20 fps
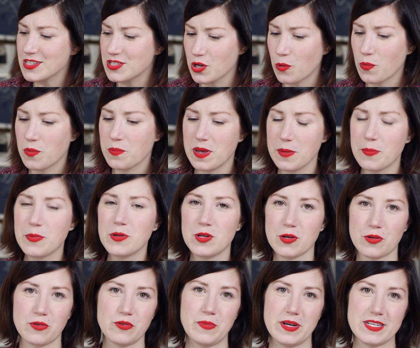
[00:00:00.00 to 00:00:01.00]
So when people
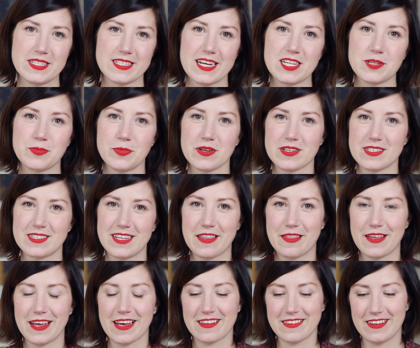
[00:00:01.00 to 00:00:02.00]
look through my sketchbooks, they
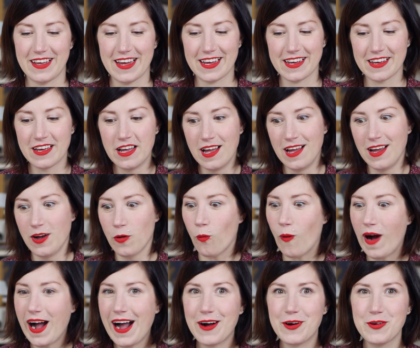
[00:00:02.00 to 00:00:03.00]
think like,
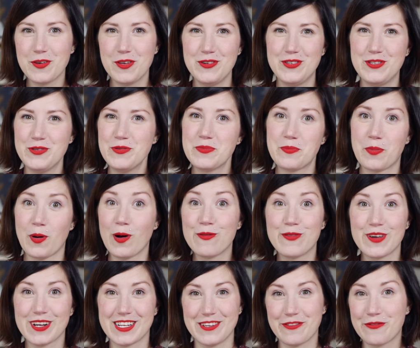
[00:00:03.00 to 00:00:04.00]
wow, you do it
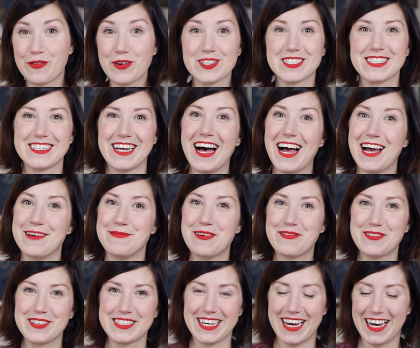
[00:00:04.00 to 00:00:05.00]
perfect the first time,
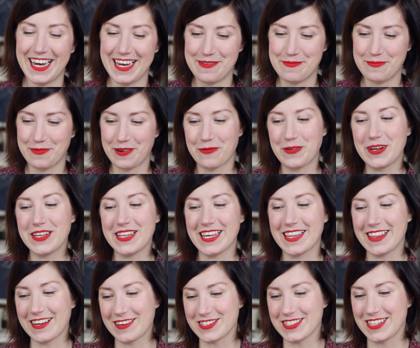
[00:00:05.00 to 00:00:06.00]
every time, when
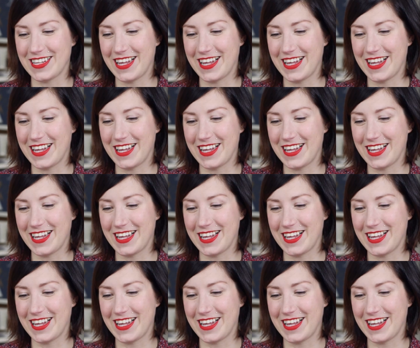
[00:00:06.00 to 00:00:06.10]
really there's